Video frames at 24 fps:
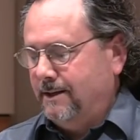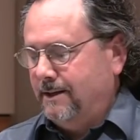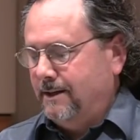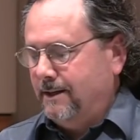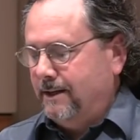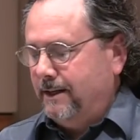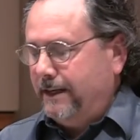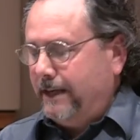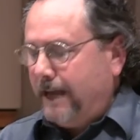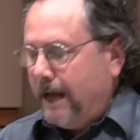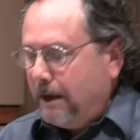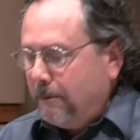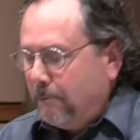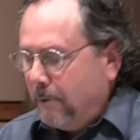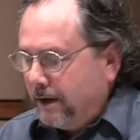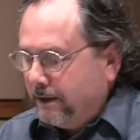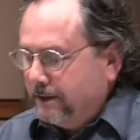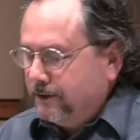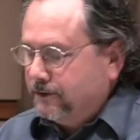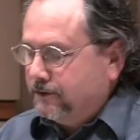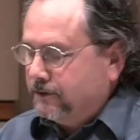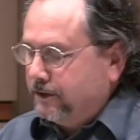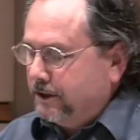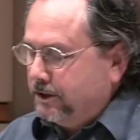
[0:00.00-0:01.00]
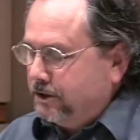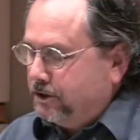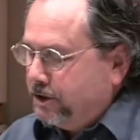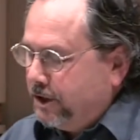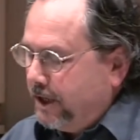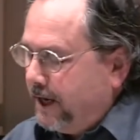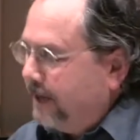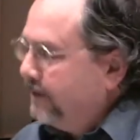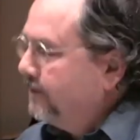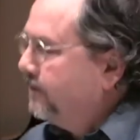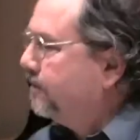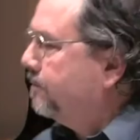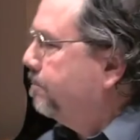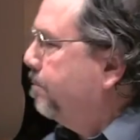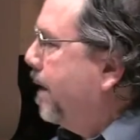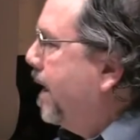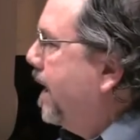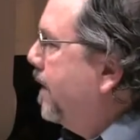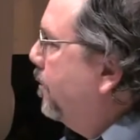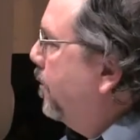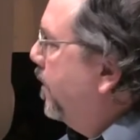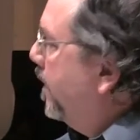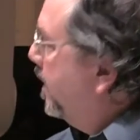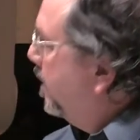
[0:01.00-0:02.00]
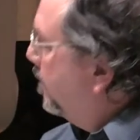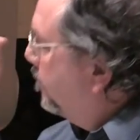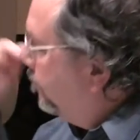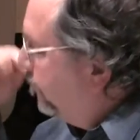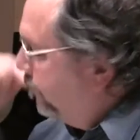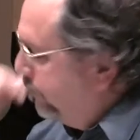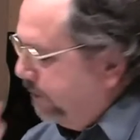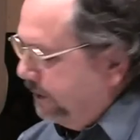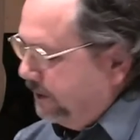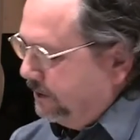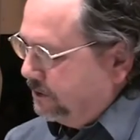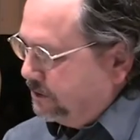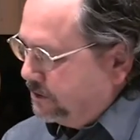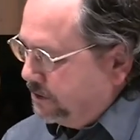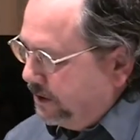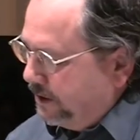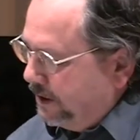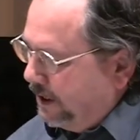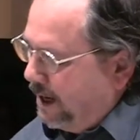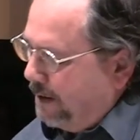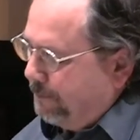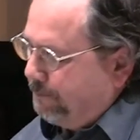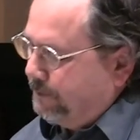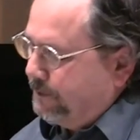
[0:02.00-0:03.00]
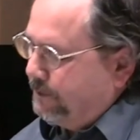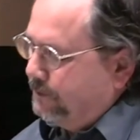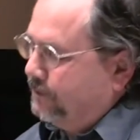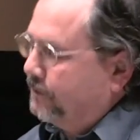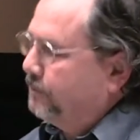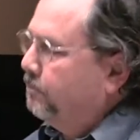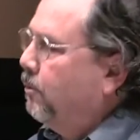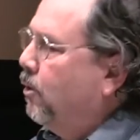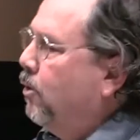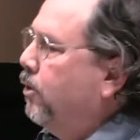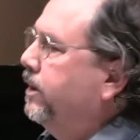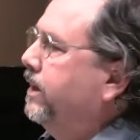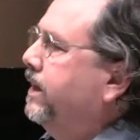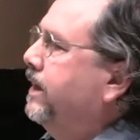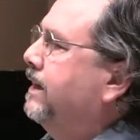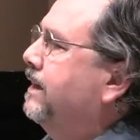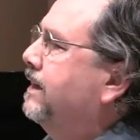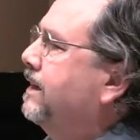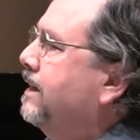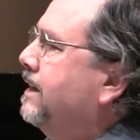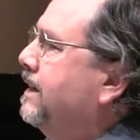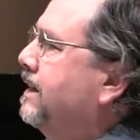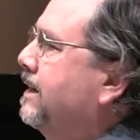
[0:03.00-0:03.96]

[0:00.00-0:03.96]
And I want to suggest, by way of finishing up this morning,